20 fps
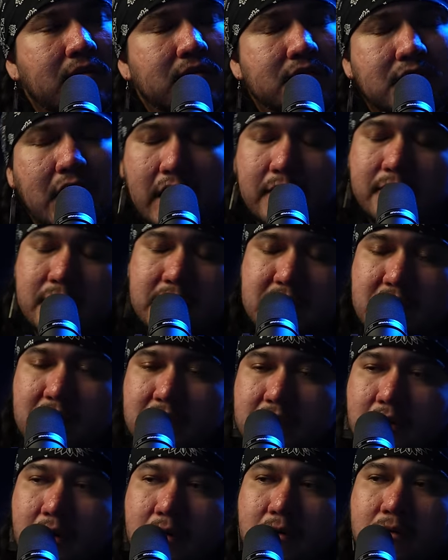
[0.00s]
So I
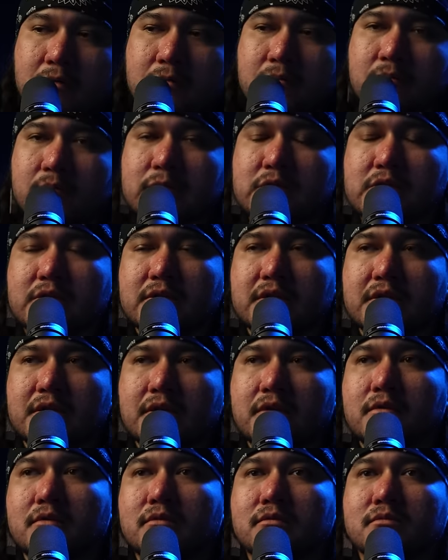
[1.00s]
returned home, journeyed
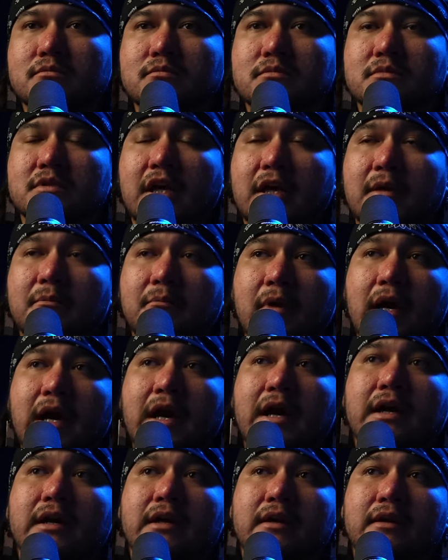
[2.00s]
home, came
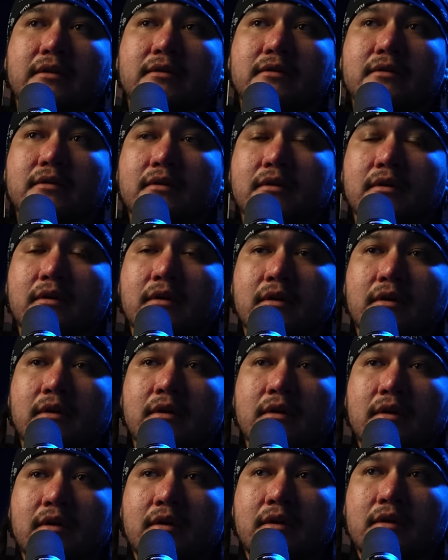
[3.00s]
back, and
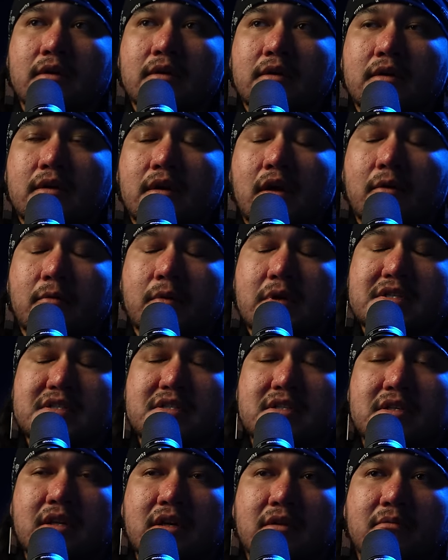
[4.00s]
I
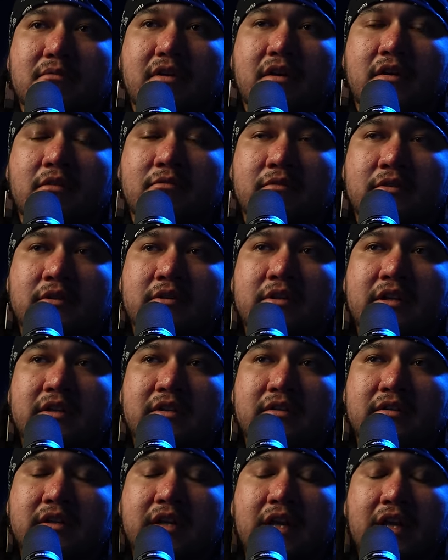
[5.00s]
rested up for
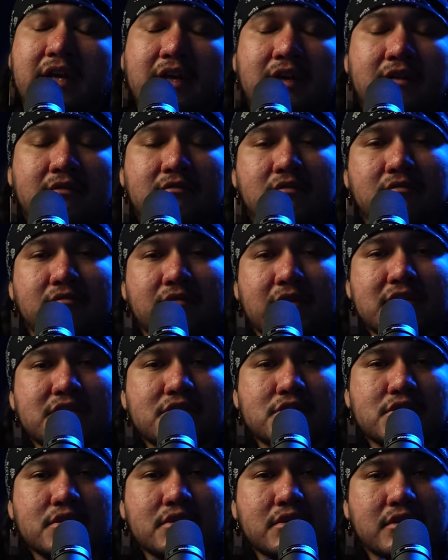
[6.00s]
another day of
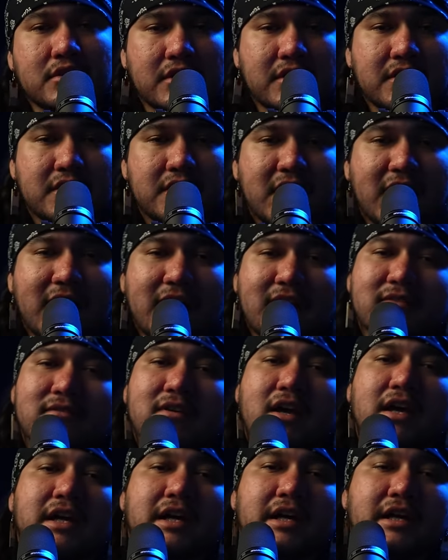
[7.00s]
adventure, another day of
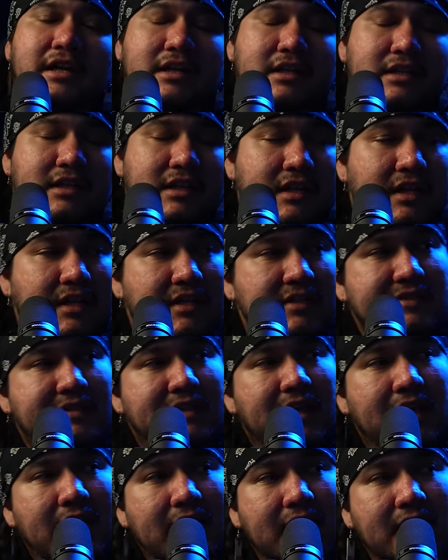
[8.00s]
editing the next
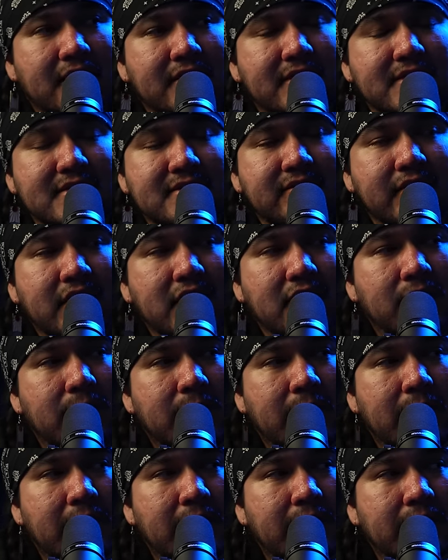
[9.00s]
day, this video
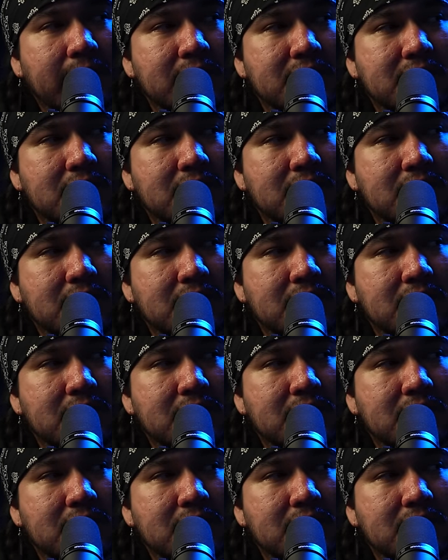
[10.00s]
right here.